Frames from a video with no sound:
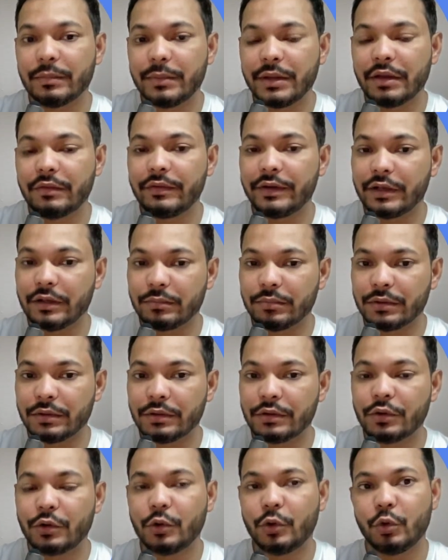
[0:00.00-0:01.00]
be available
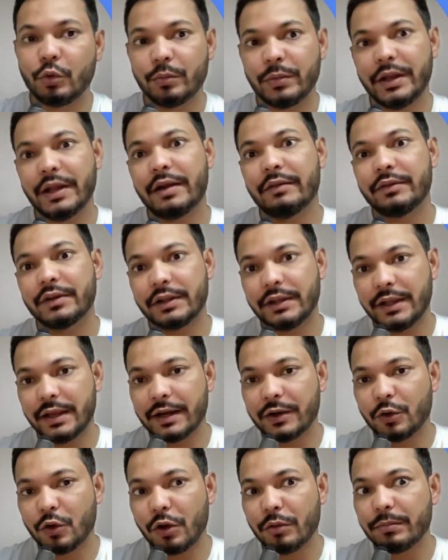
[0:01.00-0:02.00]
to play after the
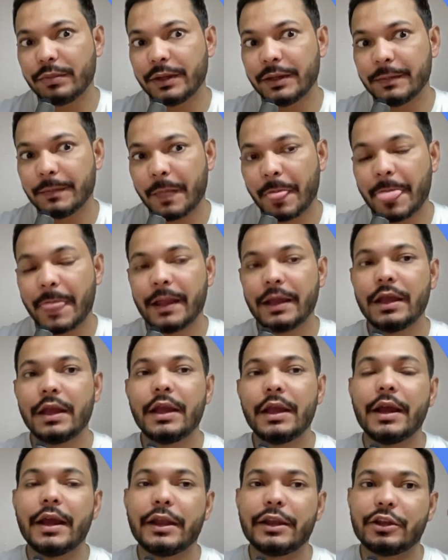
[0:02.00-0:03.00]
ad copy.
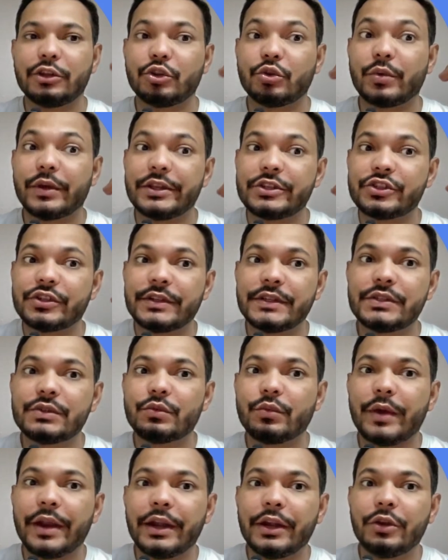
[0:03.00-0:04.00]
Now, the question is,
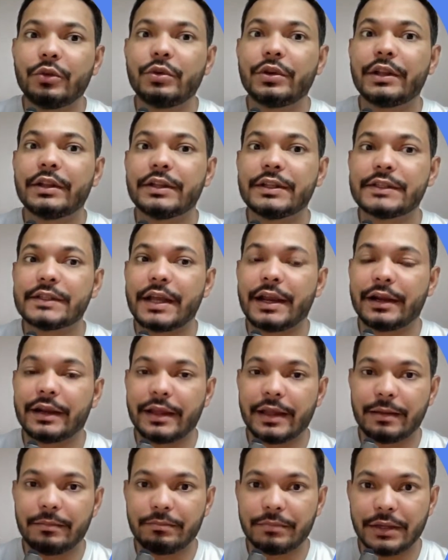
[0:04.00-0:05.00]
when do you run this ad
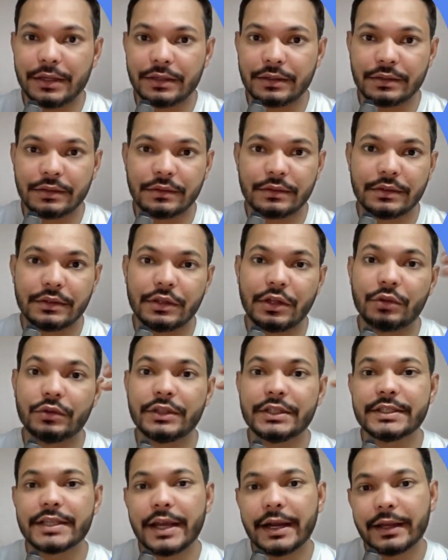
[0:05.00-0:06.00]
campaign? Now,
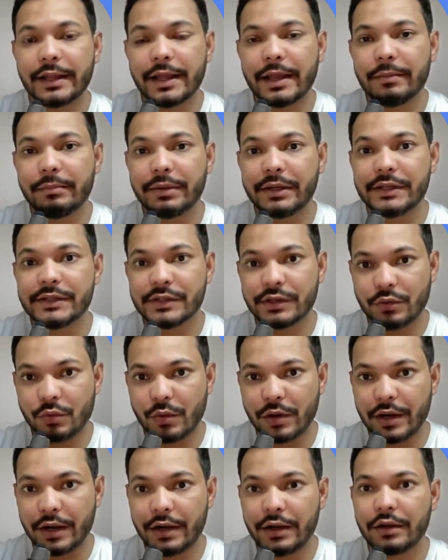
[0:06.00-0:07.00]
this ad campaign is
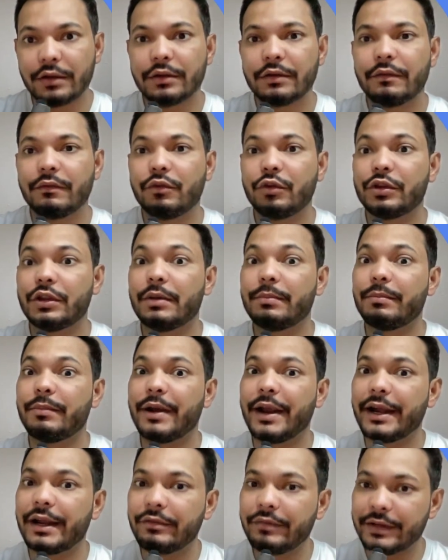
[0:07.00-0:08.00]
required for the
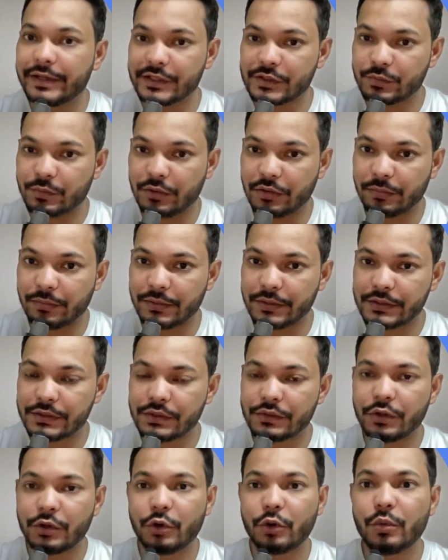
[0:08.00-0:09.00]
brand awareness purpose
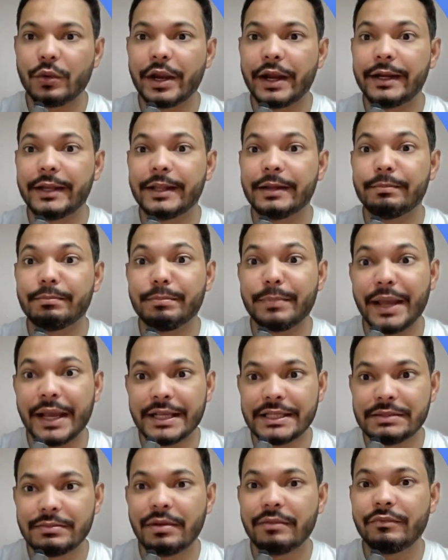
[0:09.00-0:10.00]
to get the
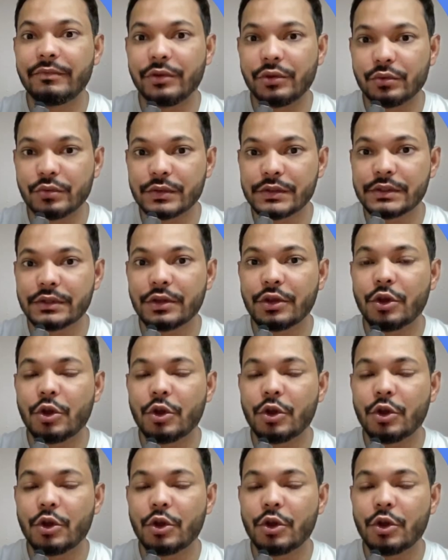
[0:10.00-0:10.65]
maximum views